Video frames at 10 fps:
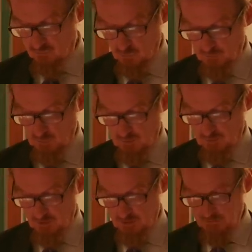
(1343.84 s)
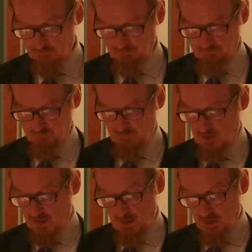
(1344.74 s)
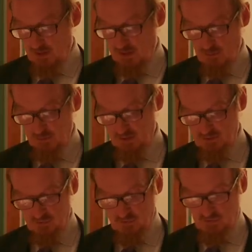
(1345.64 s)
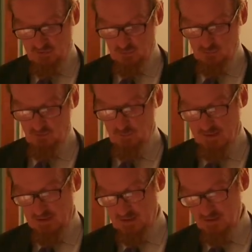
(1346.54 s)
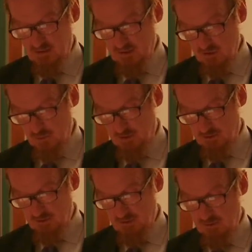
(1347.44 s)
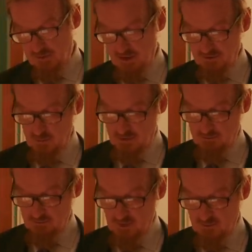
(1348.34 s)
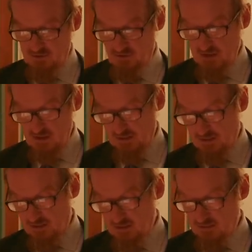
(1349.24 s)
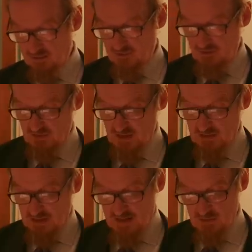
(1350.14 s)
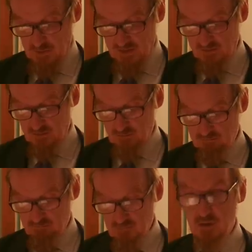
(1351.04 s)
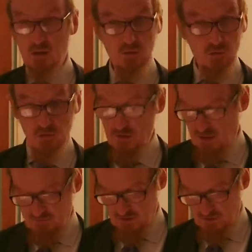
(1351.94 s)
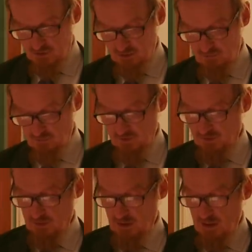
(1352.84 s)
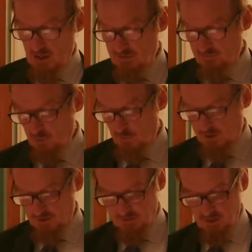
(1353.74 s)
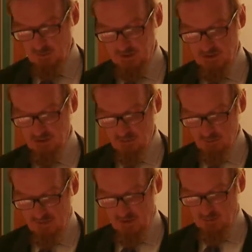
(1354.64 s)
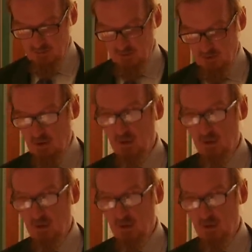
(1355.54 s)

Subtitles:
forms one part. He combines the systems of Baha'uddin Naqshband, Ibn Arabi, Ibn Sina, Taftazani, and Plato. He knows the diversity of the fiqh and the four-part harmony of the madhabs.